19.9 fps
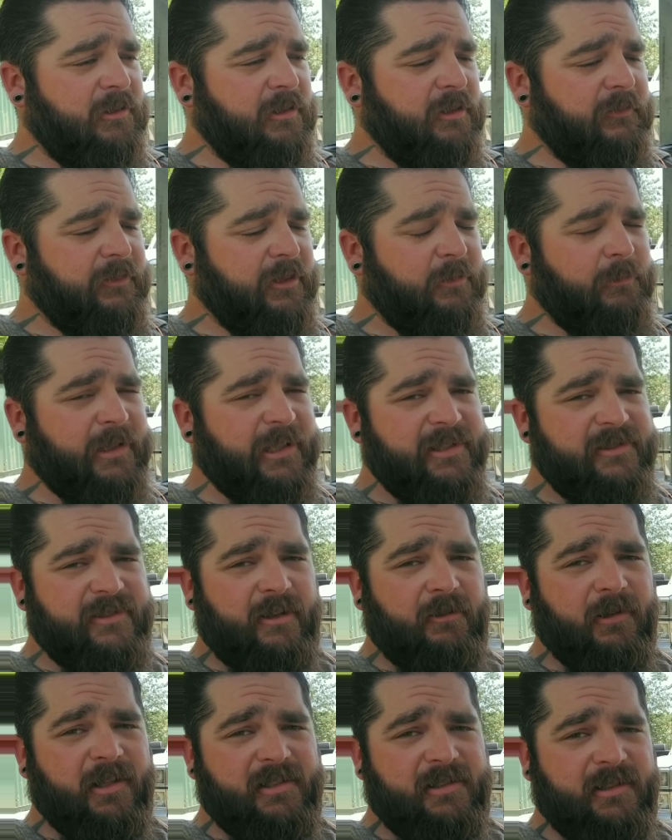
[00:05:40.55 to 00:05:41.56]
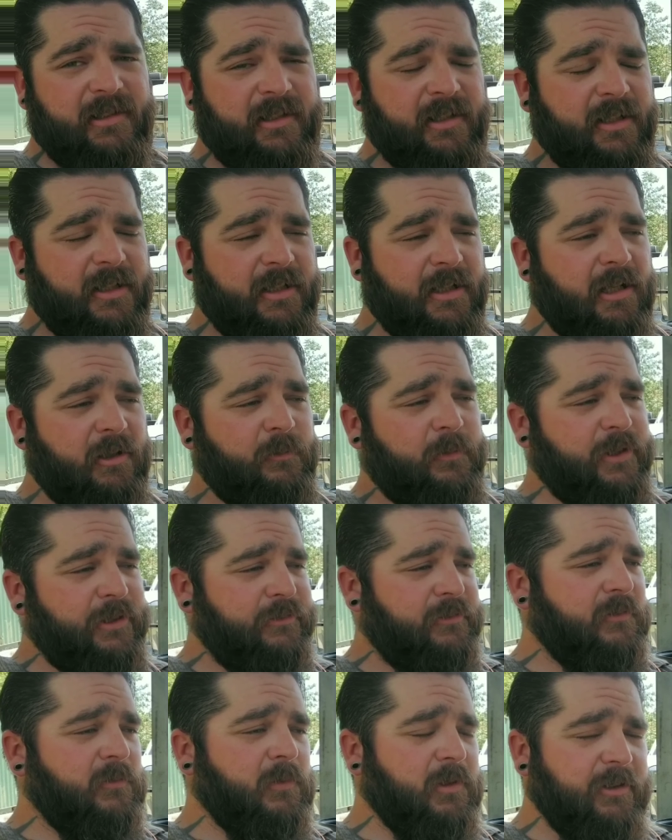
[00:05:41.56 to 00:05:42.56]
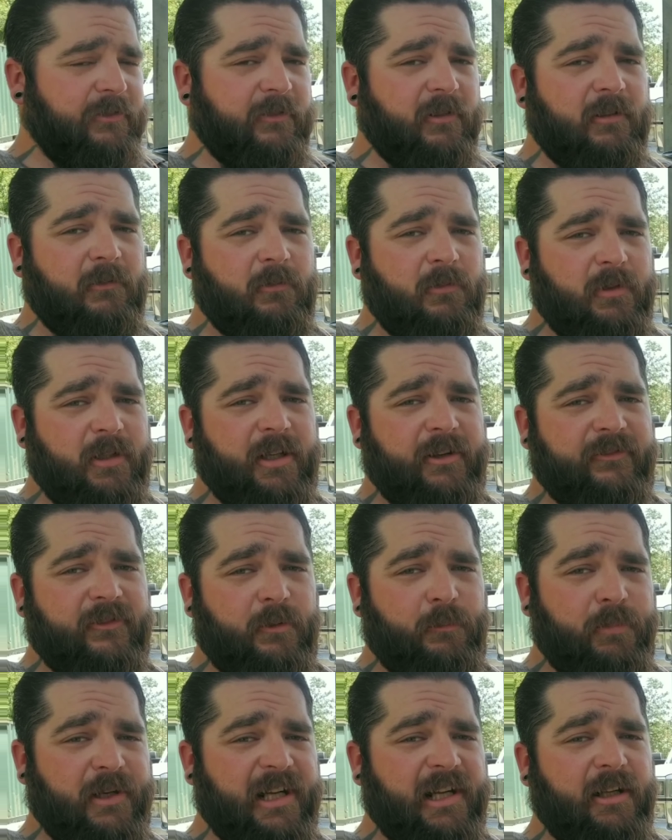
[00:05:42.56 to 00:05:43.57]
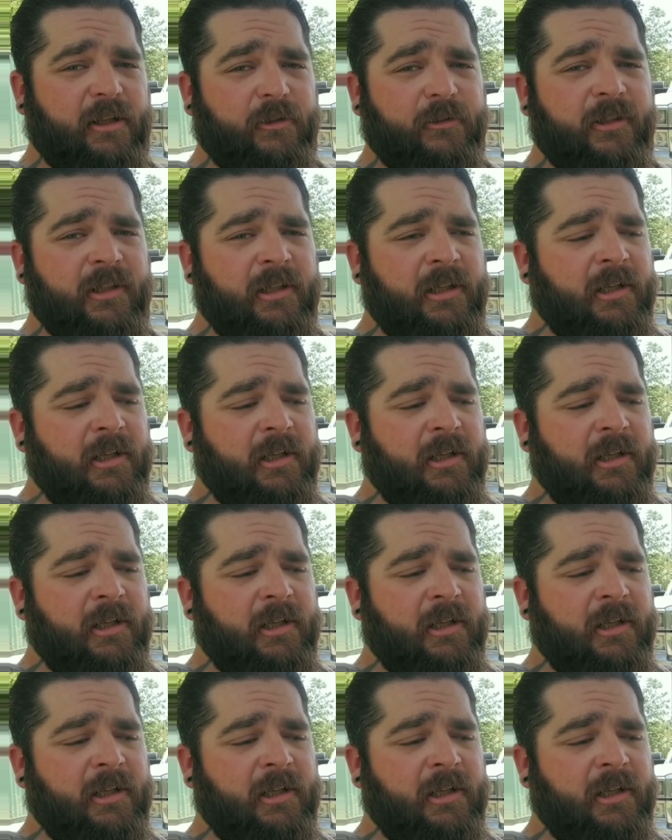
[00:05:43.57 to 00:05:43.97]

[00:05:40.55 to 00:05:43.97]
if anybody's interested in it, I'll post what I've compiled.